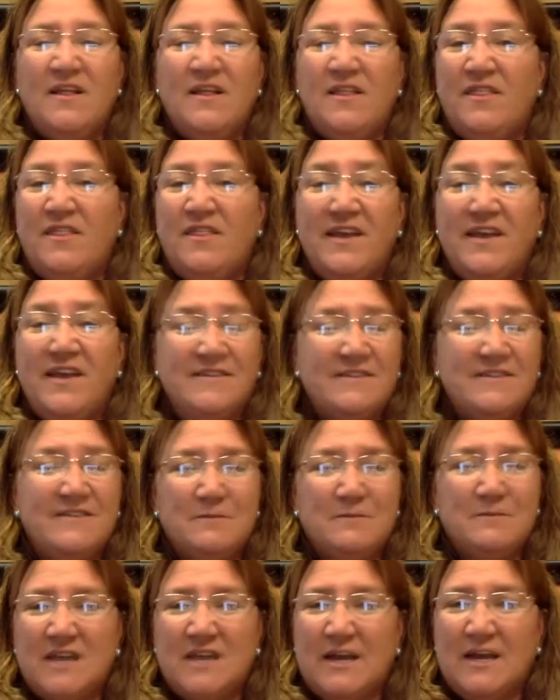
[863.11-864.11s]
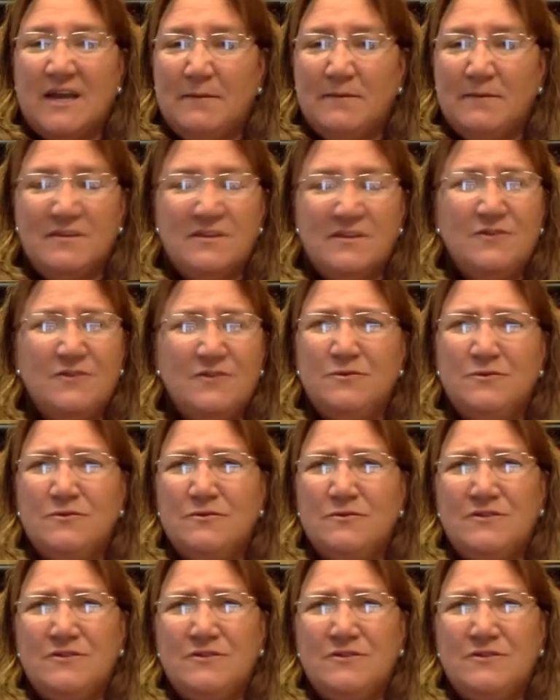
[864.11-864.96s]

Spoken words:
They sometimes, you